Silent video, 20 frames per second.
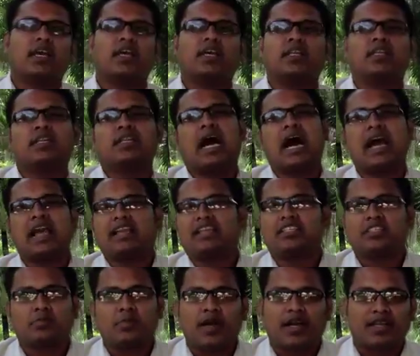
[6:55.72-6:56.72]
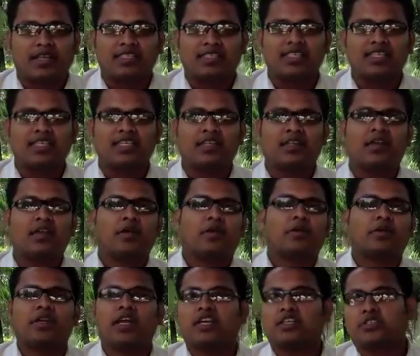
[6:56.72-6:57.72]
in Islands Magazine
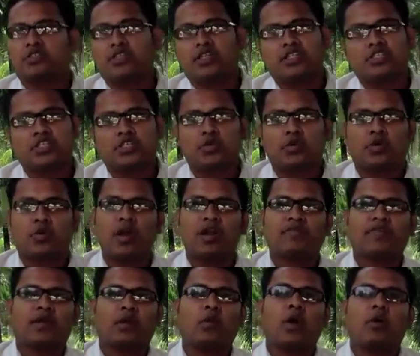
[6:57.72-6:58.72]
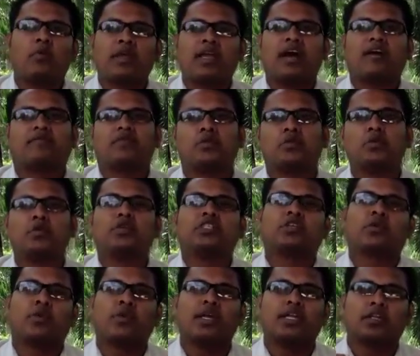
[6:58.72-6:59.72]
or National Geographic. What we have to do
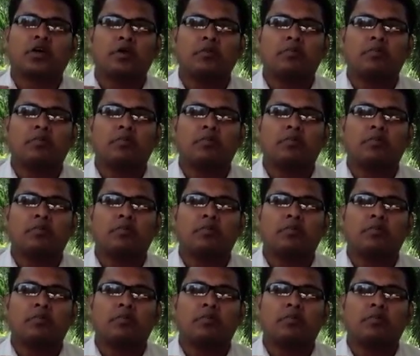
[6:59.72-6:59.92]
is create